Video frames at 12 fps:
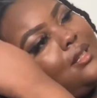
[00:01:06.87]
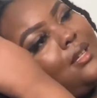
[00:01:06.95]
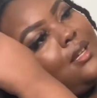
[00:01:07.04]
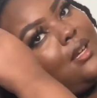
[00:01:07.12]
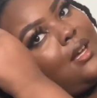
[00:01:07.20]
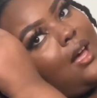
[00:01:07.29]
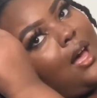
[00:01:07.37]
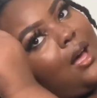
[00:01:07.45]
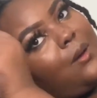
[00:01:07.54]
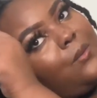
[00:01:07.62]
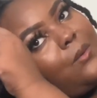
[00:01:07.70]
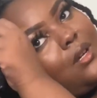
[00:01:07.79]
So yes,
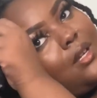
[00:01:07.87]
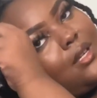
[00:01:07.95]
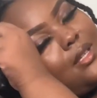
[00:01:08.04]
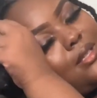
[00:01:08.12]
right now I'm just